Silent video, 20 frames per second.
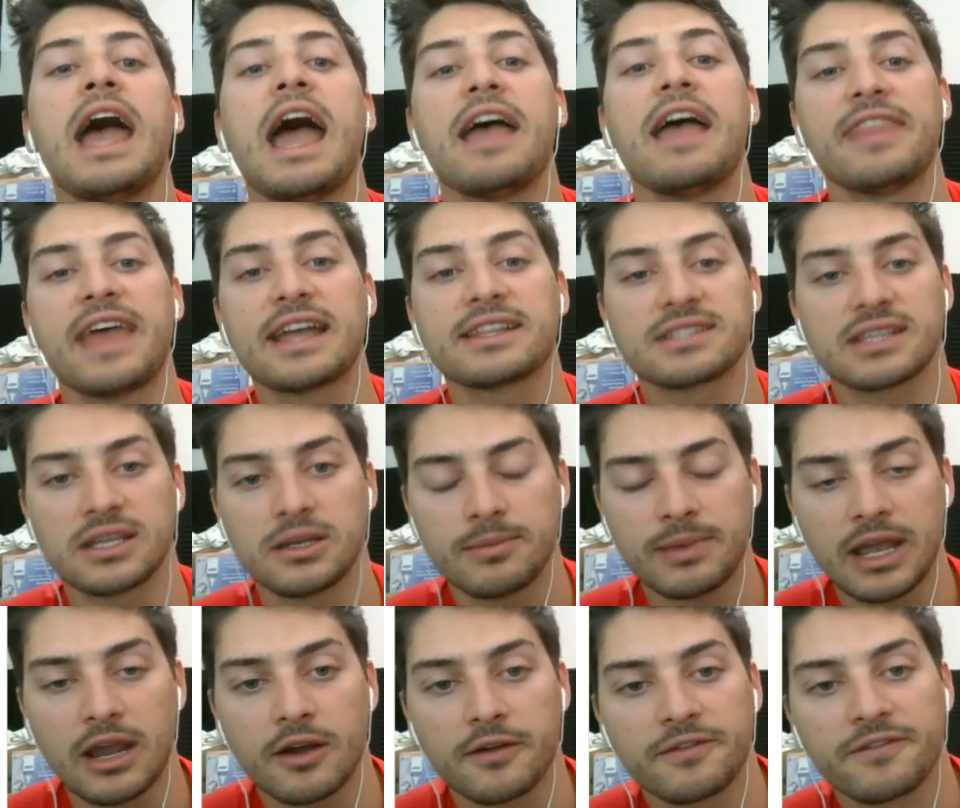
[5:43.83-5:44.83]
And that's gonna
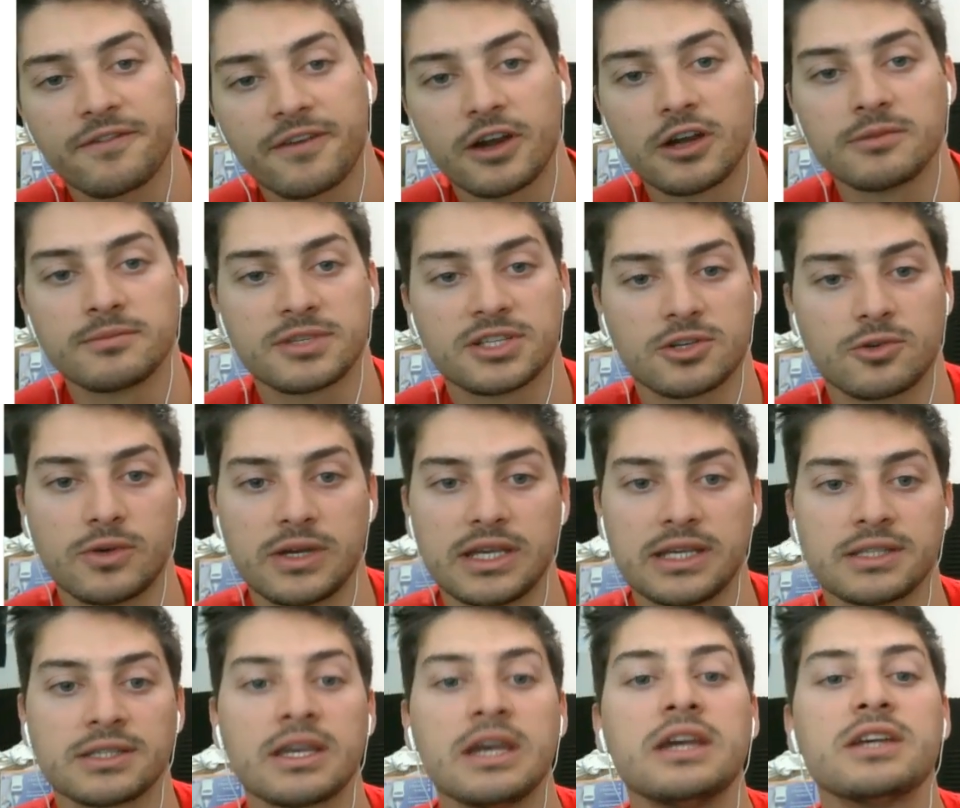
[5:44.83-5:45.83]
be our firm
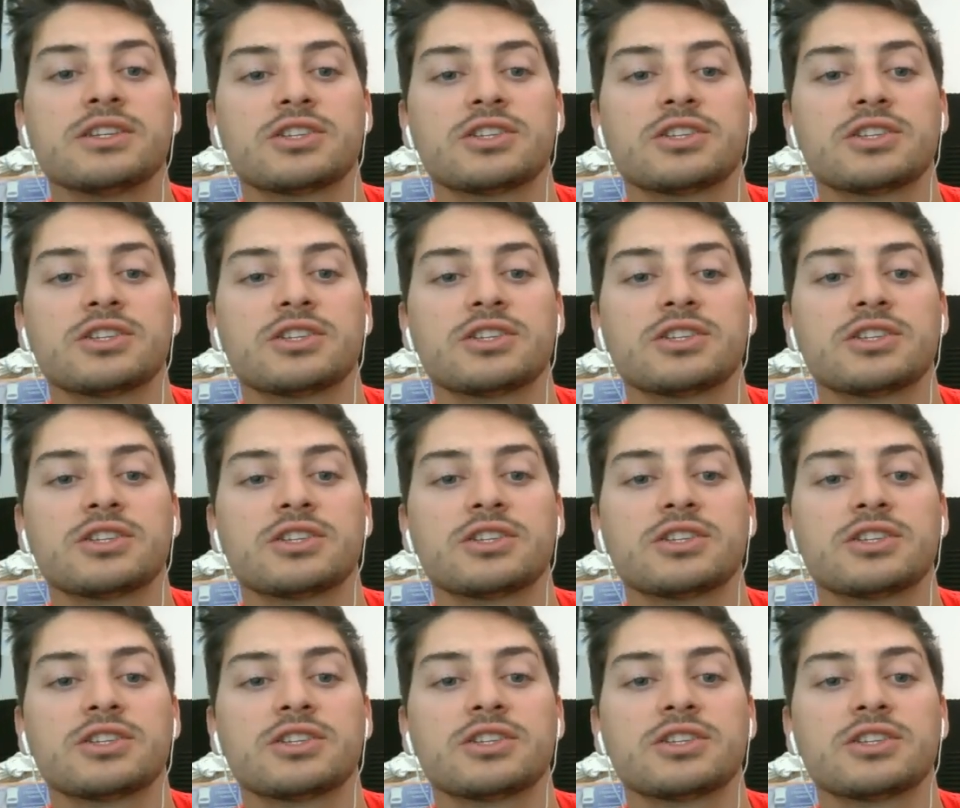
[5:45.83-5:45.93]
squeeze.